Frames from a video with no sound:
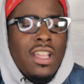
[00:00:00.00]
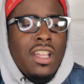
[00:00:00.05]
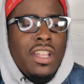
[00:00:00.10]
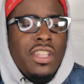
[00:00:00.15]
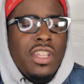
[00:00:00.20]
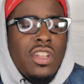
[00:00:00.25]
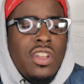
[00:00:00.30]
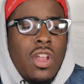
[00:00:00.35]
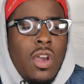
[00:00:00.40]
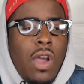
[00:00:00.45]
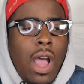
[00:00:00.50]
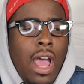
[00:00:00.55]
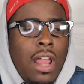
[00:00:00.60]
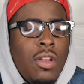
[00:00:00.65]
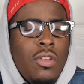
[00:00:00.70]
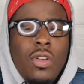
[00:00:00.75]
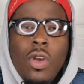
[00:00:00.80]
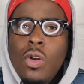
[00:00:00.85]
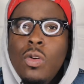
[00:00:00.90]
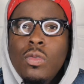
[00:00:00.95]
you know, I
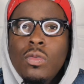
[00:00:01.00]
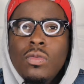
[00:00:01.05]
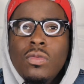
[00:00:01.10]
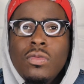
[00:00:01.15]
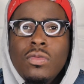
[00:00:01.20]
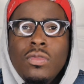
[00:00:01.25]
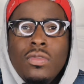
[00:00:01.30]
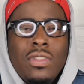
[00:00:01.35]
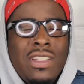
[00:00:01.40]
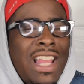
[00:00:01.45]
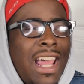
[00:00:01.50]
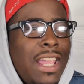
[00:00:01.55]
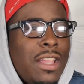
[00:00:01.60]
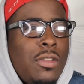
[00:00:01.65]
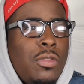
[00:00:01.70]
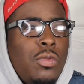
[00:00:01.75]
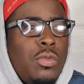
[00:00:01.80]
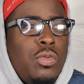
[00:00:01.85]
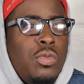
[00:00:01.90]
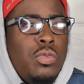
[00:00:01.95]
don't know, like,
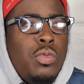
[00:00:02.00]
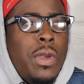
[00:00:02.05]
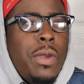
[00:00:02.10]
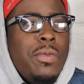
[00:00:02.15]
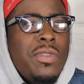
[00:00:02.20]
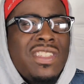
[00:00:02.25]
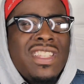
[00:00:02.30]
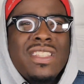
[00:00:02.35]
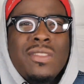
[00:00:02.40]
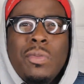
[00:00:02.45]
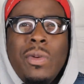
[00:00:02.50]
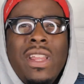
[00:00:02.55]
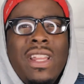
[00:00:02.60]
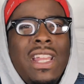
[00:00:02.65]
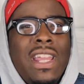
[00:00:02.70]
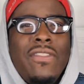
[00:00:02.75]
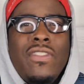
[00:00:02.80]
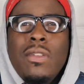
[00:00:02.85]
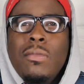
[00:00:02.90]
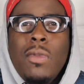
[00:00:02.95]
we were just
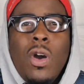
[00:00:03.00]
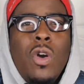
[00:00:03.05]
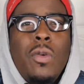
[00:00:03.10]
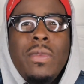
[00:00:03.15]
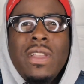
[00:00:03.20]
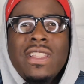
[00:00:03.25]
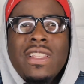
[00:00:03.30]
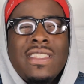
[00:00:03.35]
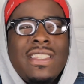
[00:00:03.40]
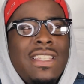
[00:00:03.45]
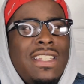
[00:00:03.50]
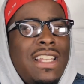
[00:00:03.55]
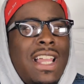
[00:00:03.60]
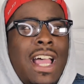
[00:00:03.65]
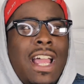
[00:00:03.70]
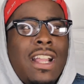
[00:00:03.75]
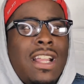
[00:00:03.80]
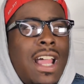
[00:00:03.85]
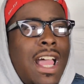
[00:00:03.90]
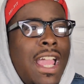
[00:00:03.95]
reliving moments in
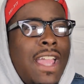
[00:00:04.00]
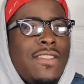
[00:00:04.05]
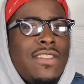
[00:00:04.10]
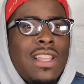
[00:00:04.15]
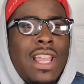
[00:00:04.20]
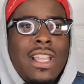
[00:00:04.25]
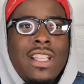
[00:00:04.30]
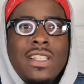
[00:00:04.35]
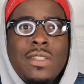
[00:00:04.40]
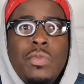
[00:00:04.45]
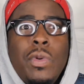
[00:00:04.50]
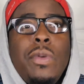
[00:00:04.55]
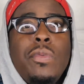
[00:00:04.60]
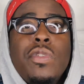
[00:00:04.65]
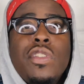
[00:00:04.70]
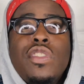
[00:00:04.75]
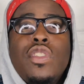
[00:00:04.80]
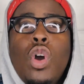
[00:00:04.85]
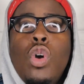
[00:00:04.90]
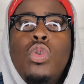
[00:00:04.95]
our lives, like, 'cause we were
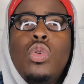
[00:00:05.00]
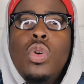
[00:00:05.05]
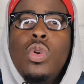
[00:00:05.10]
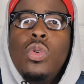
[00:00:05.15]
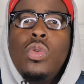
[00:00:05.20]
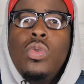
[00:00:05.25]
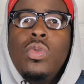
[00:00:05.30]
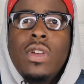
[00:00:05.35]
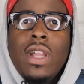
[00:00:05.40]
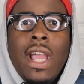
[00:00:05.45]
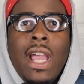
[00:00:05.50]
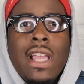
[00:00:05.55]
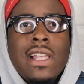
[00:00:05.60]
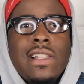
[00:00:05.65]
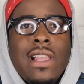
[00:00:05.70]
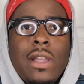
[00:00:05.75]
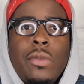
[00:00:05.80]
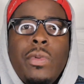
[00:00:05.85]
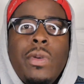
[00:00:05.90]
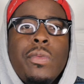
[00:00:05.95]
so cool, guys.
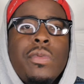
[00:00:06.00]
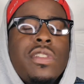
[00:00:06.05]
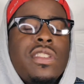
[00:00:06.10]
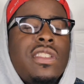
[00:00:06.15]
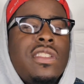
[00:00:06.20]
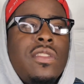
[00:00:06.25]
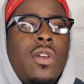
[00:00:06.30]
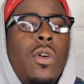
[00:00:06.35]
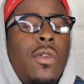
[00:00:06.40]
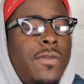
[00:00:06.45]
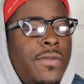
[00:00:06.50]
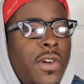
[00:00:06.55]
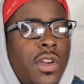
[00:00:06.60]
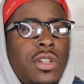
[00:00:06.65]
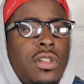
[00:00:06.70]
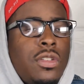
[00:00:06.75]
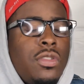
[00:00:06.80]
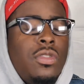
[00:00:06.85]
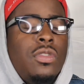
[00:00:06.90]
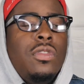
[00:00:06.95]
Like, we were so
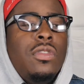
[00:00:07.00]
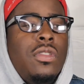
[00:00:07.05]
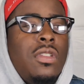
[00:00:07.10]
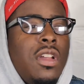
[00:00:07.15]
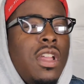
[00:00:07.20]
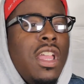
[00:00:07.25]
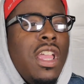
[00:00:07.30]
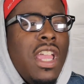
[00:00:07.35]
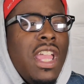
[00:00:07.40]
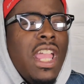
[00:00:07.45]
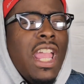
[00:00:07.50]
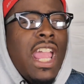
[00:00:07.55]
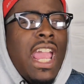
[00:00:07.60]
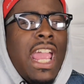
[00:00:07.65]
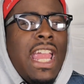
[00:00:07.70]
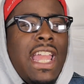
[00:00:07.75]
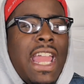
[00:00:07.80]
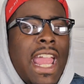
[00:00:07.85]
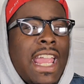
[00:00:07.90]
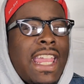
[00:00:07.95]
fucking cool.
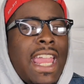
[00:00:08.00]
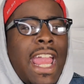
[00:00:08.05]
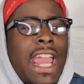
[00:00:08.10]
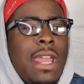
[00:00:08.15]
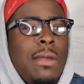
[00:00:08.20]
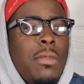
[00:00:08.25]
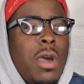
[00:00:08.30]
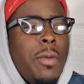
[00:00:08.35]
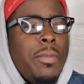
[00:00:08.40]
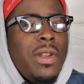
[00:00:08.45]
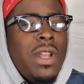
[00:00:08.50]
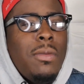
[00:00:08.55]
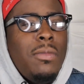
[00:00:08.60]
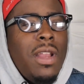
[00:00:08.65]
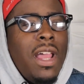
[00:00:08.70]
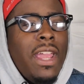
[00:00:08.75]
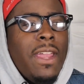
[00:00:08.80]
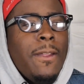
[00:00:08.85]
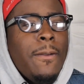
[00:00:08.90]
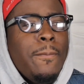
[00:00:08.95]
And that came up, and I'm
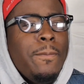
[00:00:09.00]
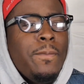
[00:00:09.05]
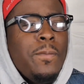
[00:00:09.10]
like,